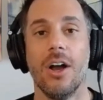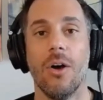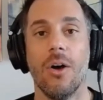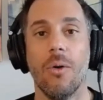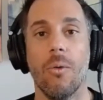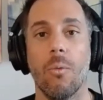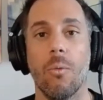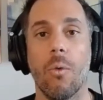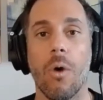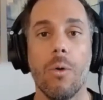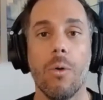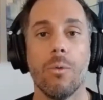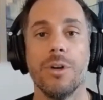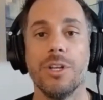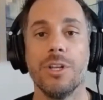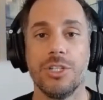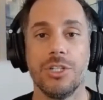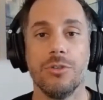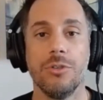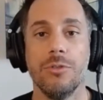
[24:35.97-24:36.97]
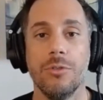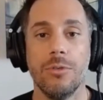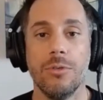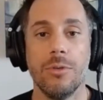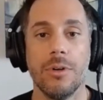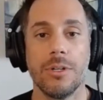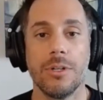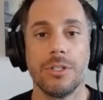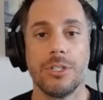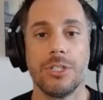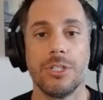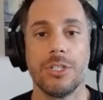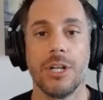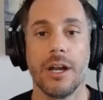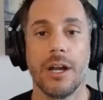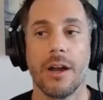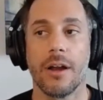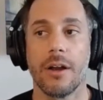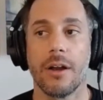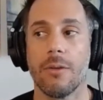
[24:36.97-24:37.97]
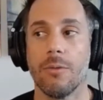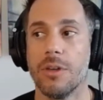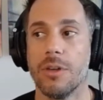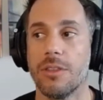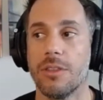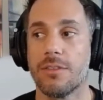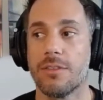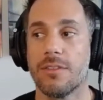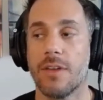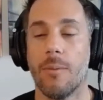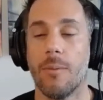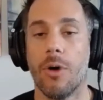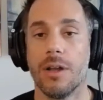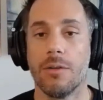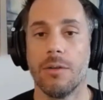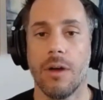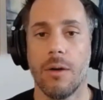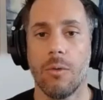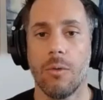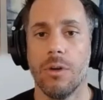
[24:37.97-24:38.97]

What would you share with someone?